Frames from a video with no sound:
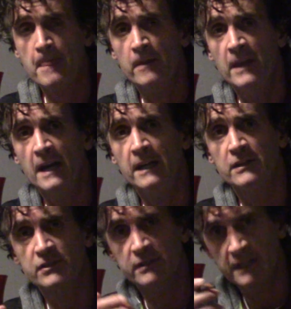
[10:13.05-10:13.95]
then
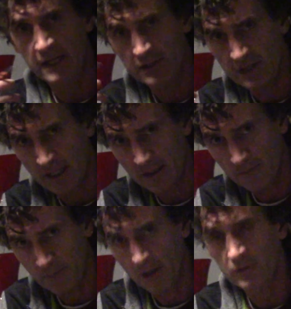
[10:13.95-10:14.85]
it's that
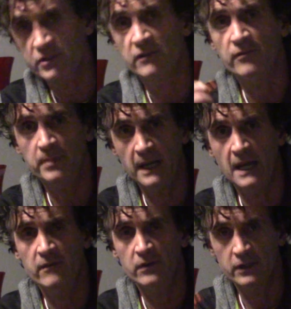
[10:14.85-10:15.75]
compulsive
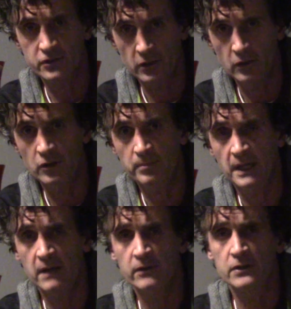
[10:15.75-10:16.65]
behavior that's a learned
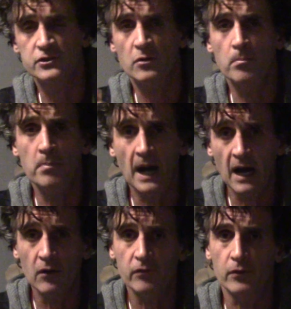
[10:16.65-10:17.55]
behavior that's so
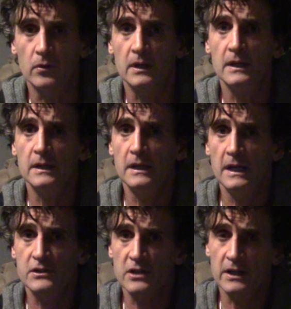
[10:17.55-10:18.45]
powerful.
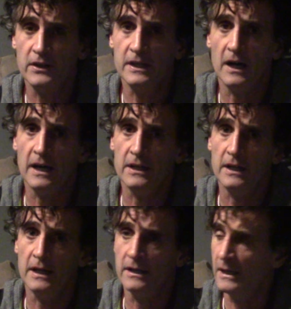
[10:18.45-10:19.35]
It's like the guy
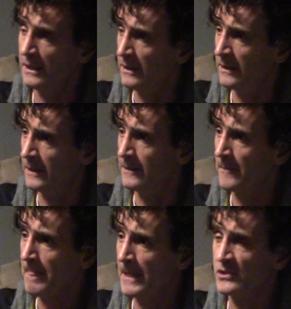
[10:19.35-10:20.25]

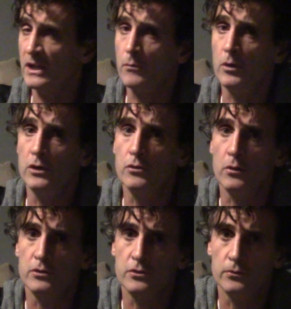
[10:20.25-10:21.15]
it's like when you go
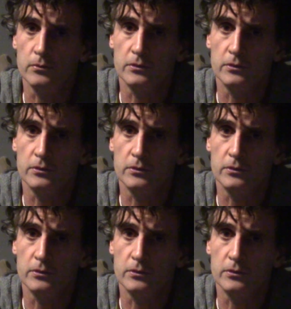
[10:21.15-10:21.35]
to